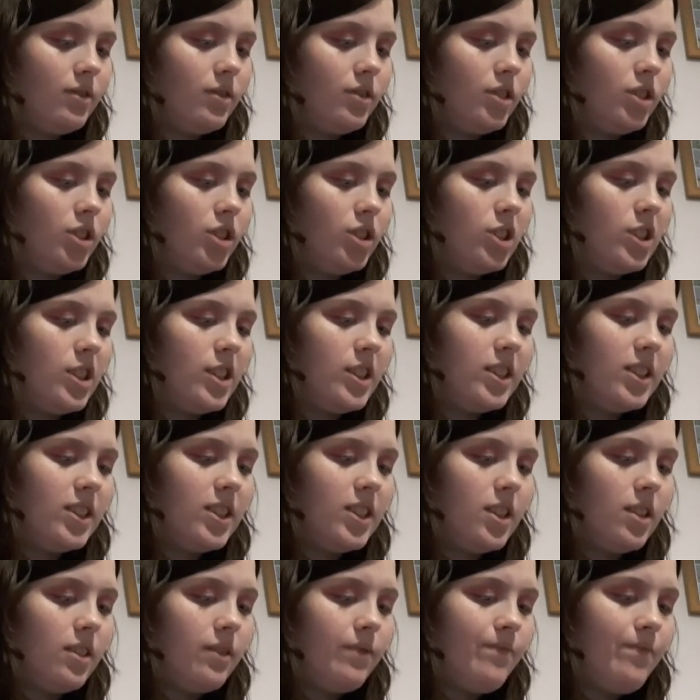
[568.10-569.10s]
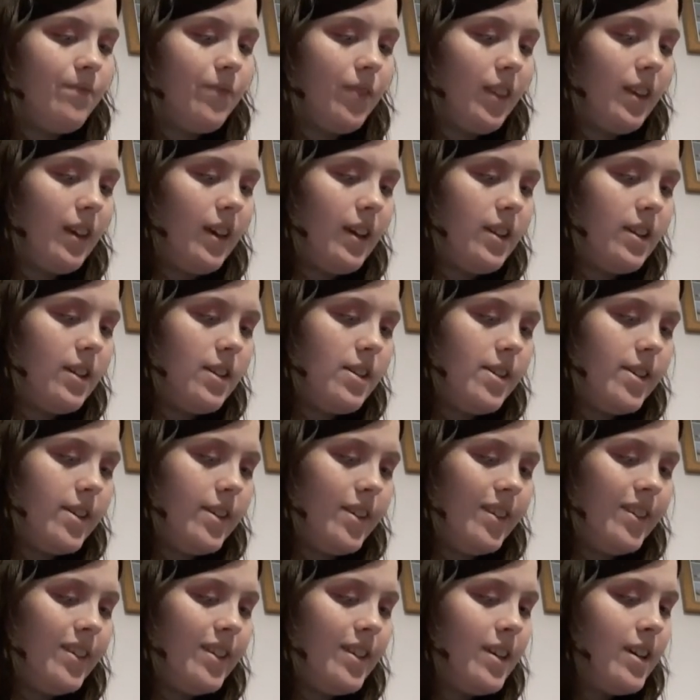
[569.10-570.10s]
Schist, and
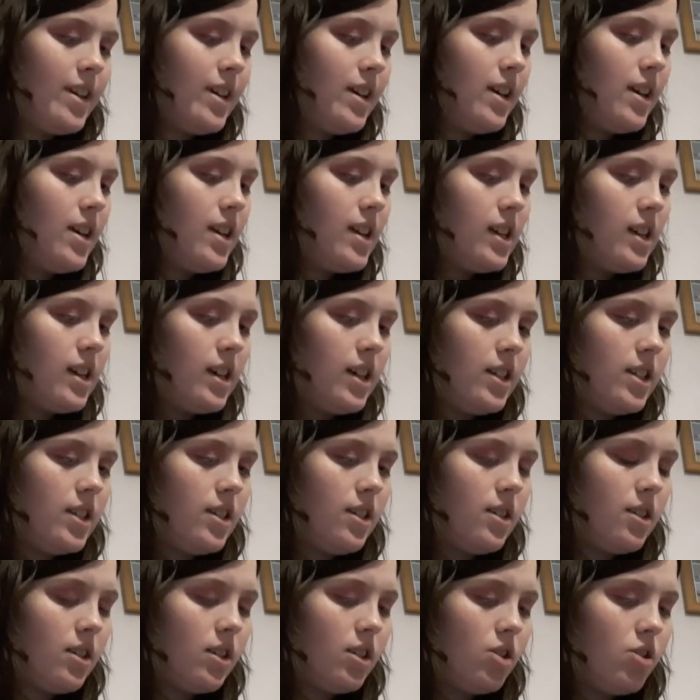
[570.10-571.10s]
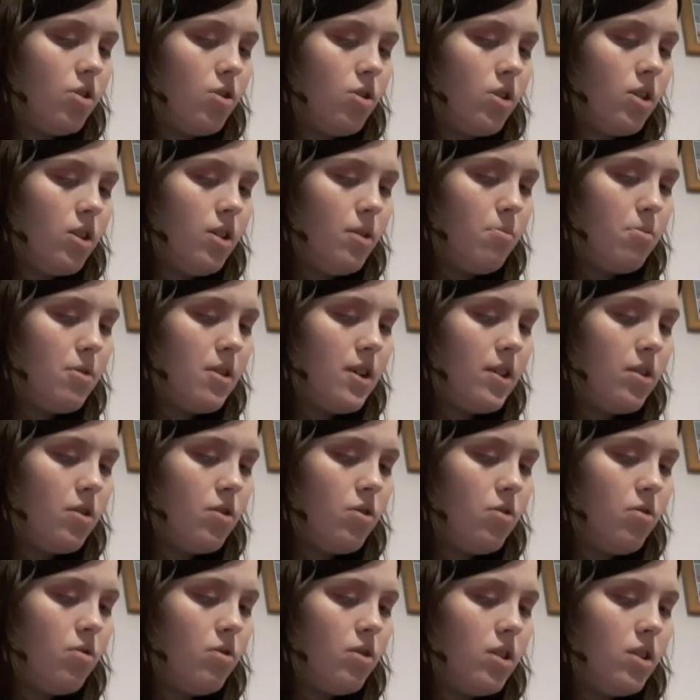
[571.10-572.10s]
a dark chocolate brown
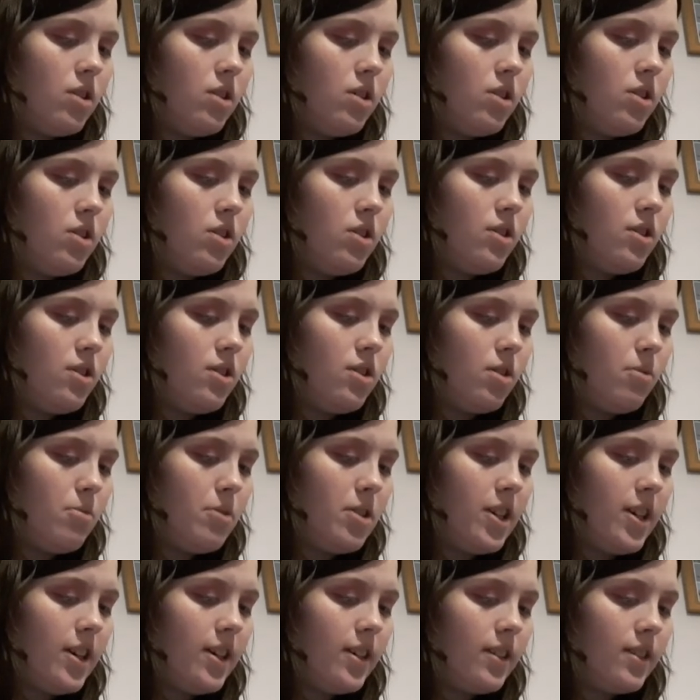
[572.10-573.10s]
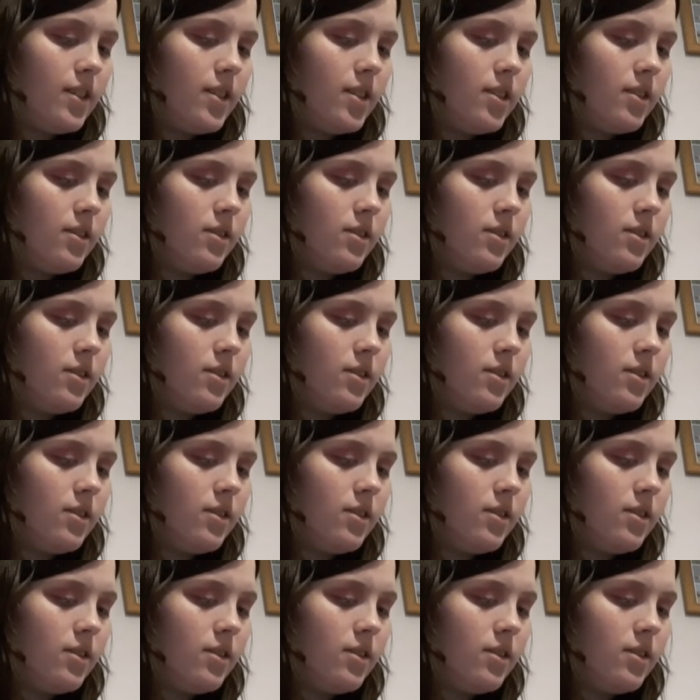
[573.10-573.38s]
called Dominic's.